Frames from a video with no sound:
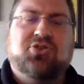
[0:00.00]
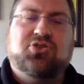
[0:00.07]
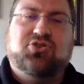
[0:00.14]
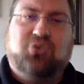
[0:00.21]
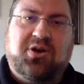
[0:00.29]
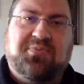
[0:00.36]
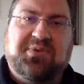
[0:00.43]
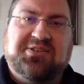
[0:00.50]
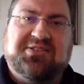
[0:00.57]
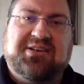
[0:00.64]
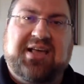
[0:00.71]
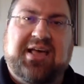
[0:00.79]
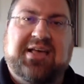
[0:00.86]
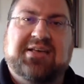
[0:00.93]
Joining me
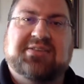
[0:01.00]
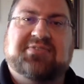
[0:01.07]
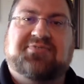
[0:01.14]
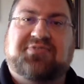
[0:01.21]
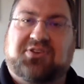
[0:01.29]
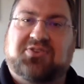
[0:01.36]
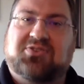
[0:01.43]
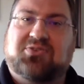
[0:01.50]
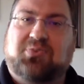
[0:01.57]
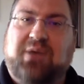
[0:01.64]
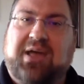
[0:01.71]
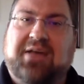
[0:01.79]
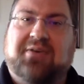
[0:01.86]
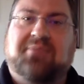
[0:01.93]
today is Phil
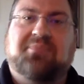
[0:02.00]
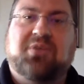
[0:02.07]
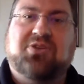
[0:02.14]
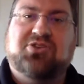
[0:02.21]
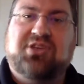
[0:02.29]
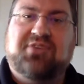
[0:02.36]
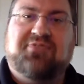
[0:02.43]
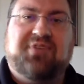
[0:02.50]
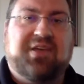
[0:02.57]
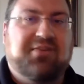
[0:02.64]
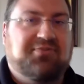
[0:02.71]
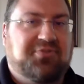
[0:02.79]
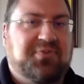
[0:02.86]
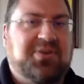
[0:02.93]
Swain, Chief
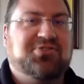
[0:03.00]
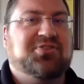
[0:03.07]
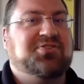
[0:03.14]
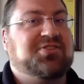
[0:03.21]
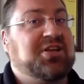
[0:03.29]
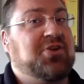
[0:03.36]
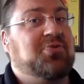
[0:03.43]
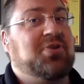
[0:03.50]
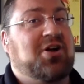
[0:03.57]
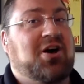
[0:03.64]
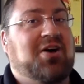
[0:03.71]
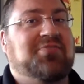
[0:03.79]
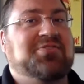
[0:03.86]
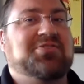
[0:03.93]
Information Security
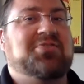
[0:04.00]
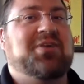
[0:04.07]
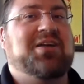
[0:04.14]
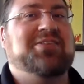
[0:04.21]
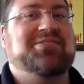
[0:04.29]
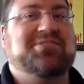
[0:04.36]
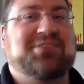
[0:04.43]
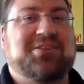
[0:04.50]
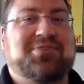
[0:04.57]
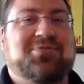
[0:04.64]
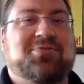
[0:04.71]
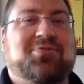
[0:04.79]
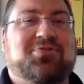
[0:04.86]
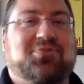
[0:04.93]
Officer and
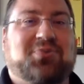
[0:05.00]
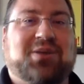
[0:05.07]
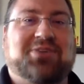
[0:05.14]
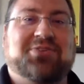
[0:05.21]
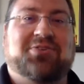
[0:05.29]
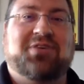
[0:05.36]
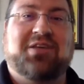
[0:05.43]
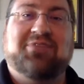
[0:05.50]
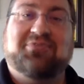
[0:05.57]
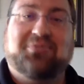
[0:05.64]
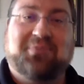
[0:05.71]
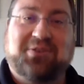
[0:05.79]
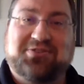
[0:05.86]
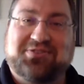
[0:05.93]
Senior Director of
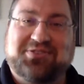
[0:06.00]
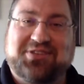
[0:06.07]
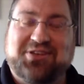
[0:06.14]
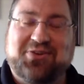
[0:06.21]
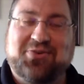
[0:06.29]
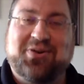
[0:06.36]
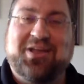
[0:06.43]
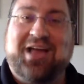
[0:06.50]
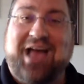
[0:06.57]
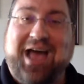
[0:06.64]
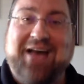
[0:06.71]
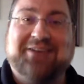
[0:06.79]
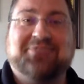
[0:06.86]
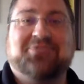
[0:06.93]
Information Security
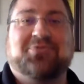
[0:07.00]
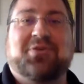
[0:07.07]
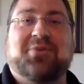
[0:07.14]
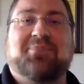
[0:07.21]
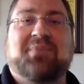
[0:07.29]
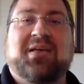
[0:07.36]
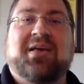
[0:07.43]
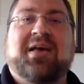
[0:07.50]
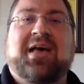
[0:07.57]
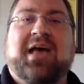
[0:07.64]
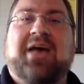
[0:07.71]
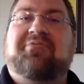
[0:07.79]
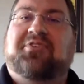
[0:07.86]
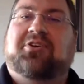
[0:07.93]
at Extreme.
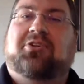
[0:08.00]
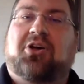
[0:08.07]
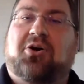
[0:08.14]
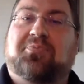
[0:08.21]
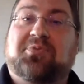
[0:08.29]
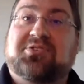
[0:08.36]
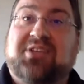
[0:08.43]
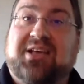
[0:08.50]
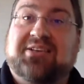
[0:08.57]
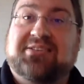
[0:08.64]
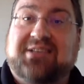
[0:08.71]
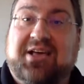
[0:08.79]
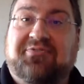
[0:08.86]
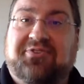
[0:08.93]
Hey Phil, I hope you're
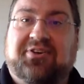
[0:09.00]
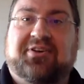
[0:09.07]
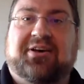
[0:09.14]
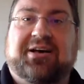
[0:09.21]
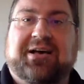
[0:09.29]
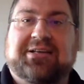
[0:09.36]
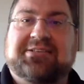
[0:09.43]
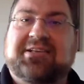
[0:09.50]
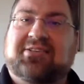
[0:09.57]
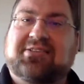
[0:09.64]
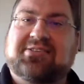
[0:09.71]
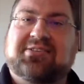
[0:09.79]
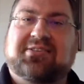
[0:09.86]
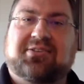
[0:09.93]
staying safe.
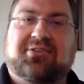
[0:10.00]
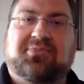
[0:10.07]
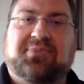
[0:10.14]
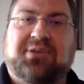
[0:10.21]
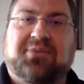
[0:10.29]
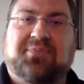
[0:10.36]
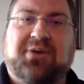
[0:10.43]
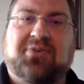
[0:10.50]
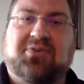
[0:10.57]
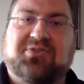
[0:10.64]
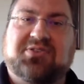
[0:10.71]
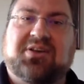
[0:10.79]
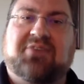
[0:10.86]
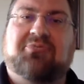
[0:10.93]
Tell us a little bit about
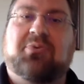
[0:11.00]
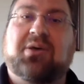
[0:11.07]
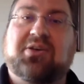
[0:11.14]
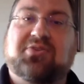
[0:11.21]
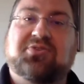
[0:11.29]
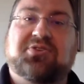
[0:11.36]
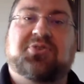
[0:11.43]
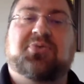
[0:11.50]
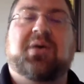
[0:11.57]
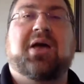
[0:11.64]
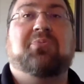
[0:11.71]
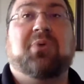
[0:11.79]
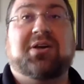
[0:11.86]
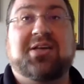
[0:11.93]
yourself, what you do,
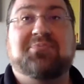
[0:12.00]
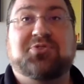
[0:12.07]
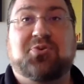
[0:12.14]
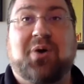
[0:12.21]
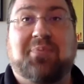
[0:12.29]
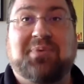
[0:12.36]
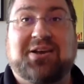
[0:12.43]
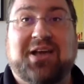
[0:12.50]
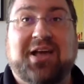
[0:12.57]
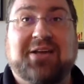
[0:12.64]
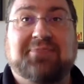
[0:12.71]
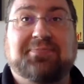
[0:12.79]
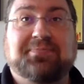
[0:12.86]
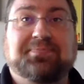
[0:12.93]
and what keeps you up at night.